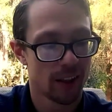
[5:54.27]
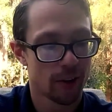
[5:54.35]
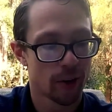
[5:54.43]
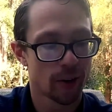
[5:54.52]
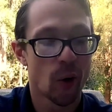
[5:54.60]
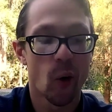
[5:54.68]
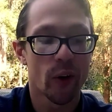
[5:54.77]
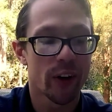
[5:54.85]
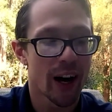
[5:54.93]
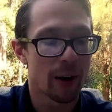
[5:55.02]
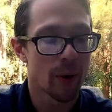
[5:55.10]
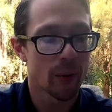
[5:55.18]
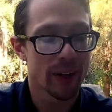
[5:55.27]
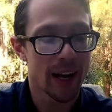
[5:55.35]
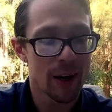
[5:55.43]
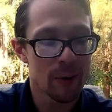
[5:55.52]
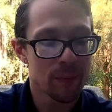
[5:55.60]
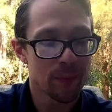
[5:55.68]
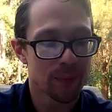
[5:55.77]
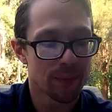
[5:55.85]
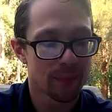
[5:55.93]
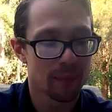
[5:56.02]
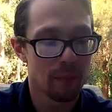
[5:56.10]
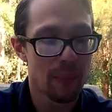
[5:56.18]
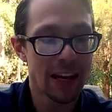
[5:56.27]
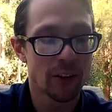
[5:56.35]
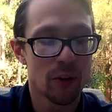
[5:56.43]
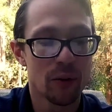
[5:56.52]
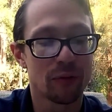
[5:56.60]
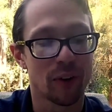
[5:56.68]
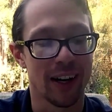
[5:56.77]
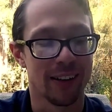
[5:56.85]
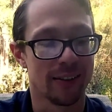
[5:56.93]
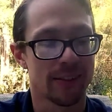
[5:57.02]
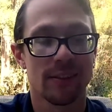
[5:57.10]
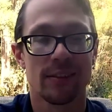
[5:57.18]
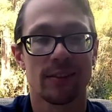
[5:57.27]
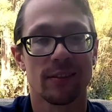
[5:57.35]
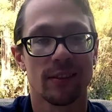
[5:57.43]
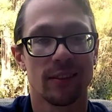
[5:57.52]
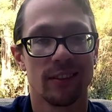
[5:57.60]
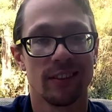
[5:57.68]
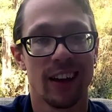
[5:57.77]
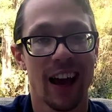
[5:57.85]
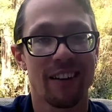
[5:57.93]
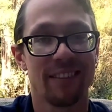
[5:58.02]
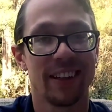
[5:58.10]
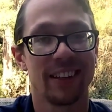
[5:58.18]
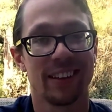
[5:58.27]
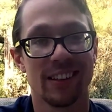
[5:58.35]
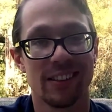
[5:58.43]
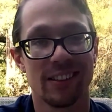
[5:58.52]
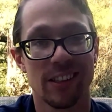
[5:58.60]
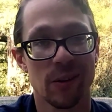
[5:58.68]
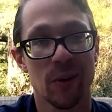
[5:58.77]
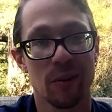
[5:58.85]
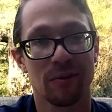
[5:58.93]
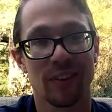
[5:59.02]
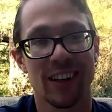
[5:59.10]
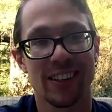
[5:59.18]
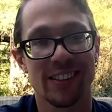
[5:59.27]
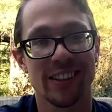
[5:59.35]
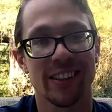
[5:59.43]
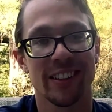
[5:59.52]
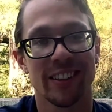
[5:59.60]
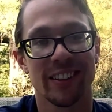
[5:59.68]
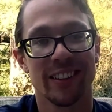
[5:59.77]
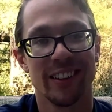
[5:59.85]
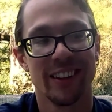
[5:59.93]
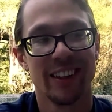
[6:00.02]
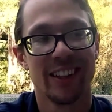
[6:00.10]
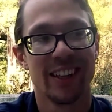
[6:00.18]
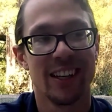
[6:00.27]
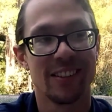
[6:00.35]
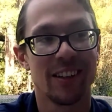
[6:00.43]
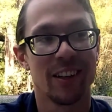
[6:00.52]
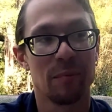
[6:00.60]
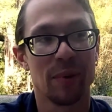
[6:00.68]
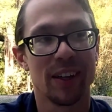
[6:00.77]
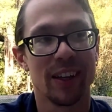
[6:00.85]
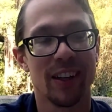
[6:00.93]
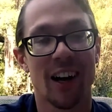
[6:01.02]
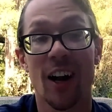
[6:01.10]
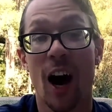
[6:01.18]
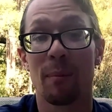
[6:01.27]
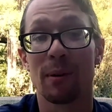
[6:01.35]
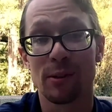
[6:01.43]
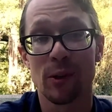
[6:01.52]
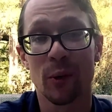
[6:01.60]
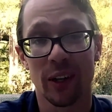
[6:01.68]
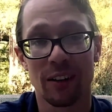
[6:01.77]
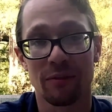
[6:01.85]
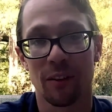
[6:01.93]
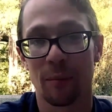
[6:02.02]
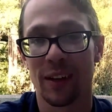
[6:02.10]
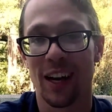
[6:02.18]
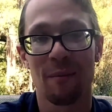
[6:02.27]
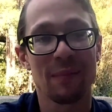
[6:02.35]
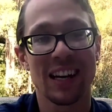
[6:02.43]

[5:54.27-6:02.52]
Third goal here I wrote down, make new friends. Having 0 friends here is going to be an opportunity for me. I'm